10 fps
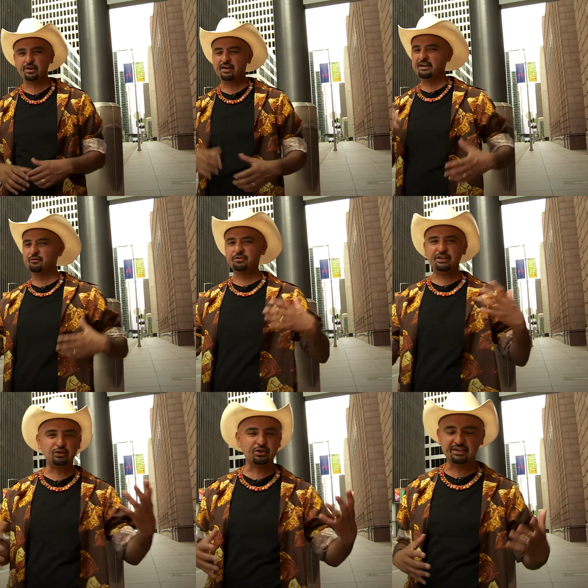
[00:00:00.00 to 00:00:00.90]
we have
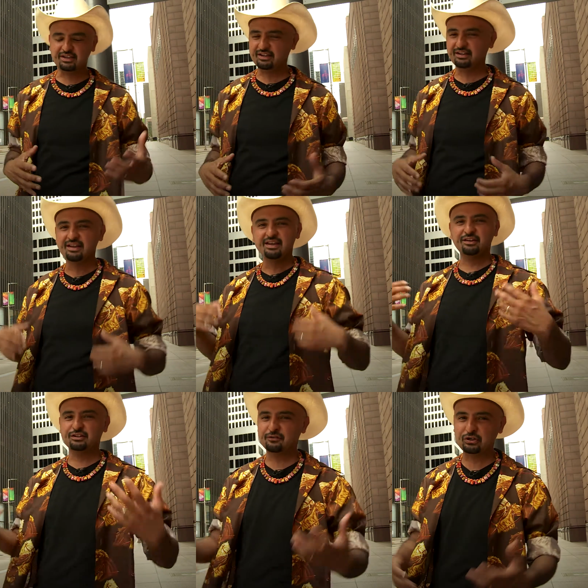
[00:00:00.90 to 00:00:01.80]
everything you can need,
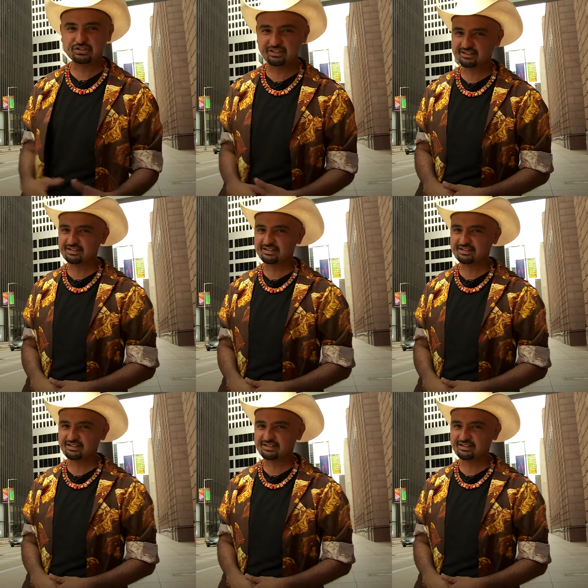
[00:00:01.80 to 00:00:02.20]
the diversity's